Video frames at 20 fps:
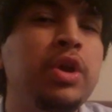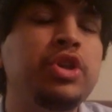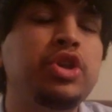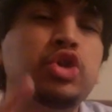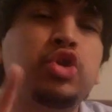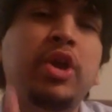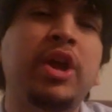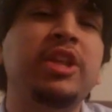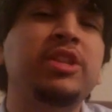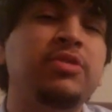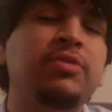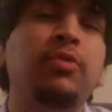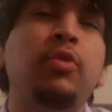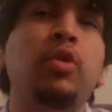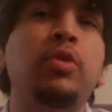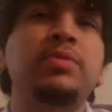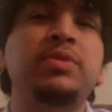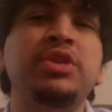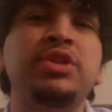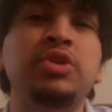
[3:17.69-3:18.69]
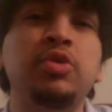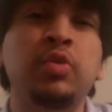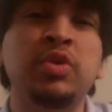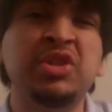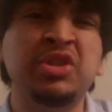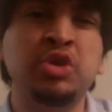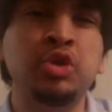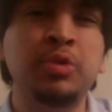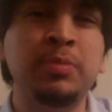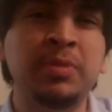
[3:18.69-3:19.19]
transforms into a
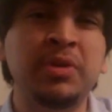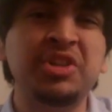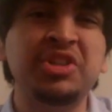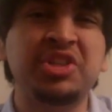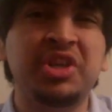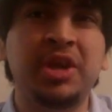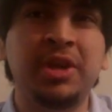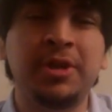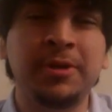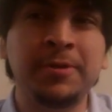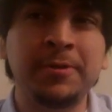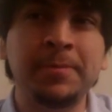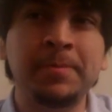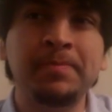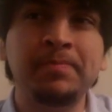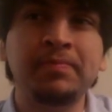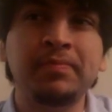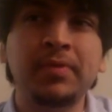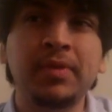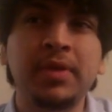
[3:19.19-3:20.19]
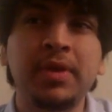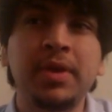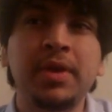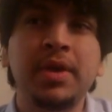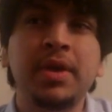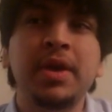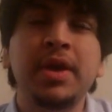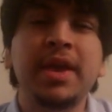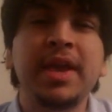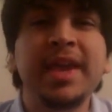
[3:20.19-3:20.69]
Super Saiyan.
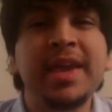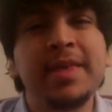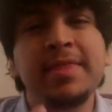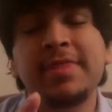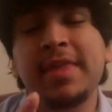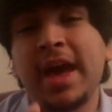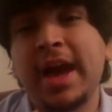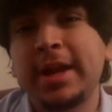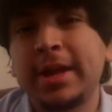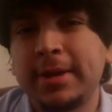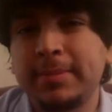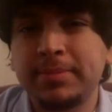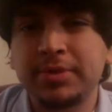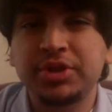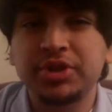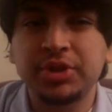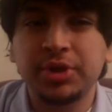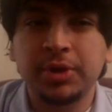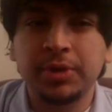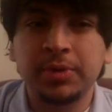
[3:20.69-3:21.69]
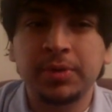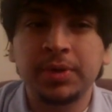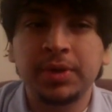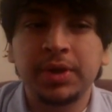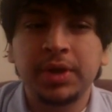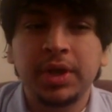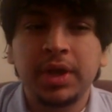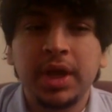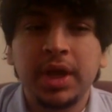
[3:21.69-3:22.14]
In that episode,